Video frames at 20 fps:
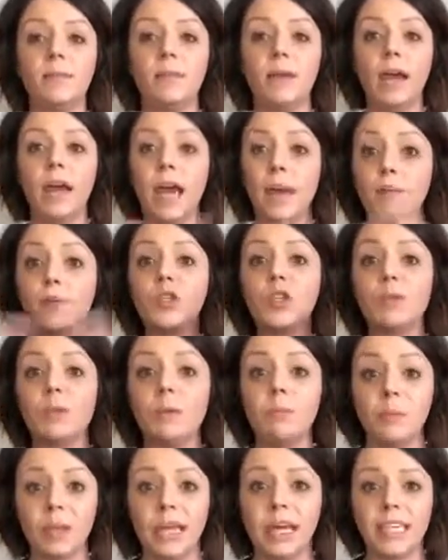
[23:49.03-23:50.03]
able to
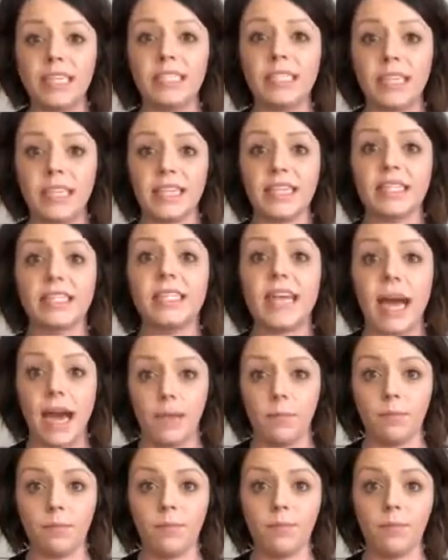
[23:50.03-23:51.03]
be placed at this time.
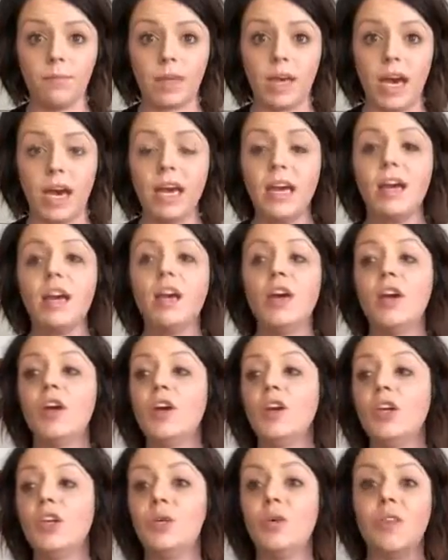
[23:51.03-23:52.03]
Okay.
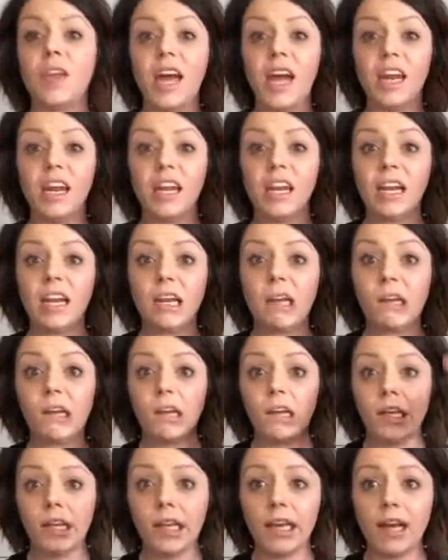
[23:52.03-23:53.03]
You then
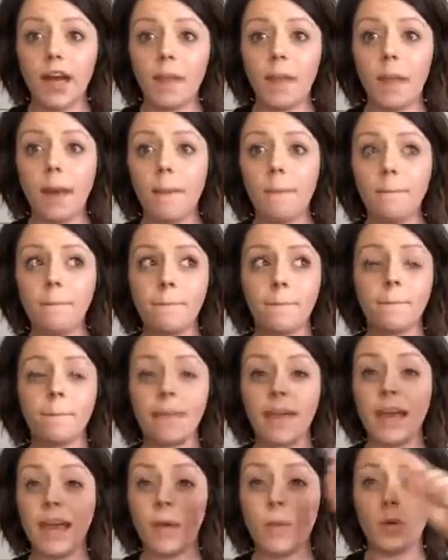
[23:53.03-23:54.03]
click on them.
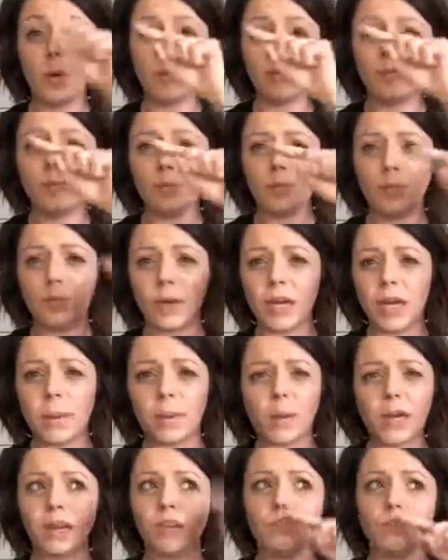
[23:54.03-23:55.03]
It will bring
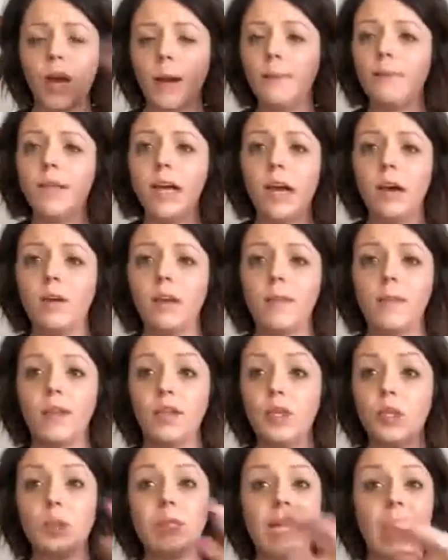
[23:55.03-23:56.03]
up like a drop down, and
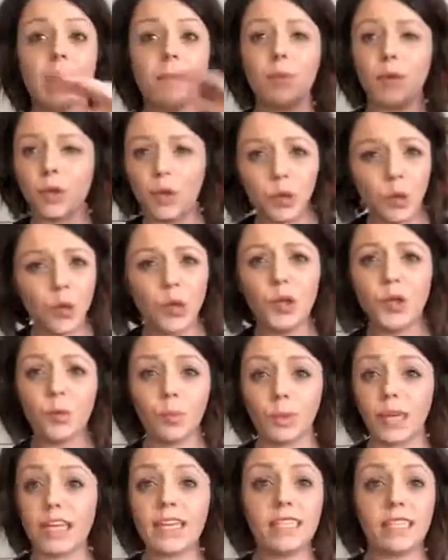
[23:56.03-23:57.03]
then you type in who you're
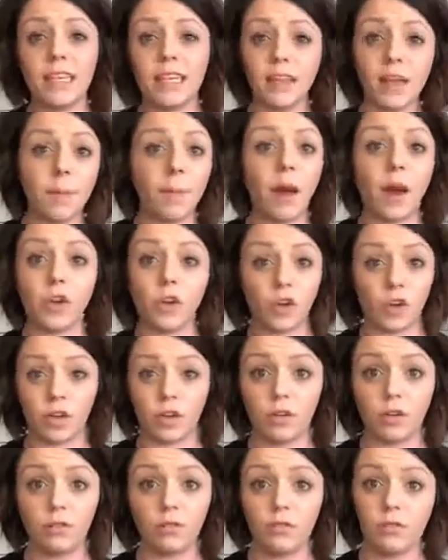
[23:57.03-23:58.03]
placing them under.
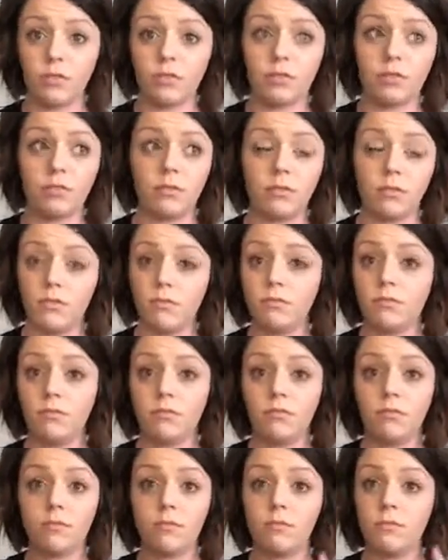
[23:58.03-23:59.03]

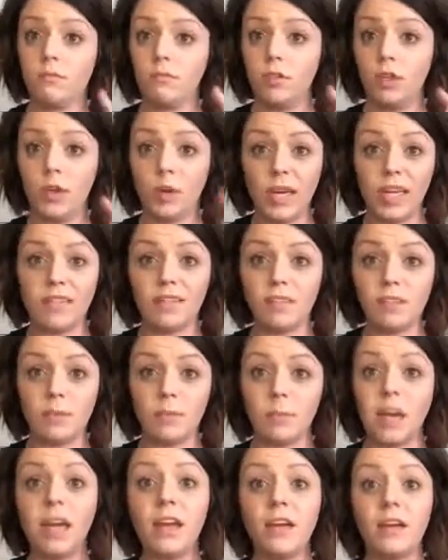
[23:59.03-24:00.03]
You hit
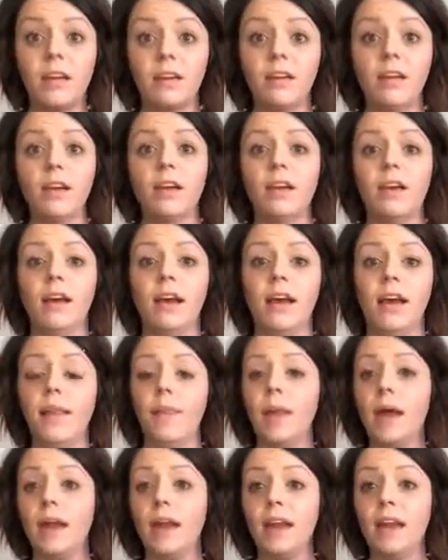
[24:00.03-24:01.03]
submit,
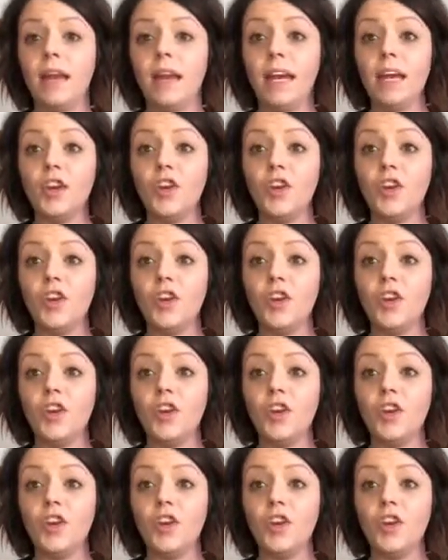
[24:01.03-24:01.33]
and then it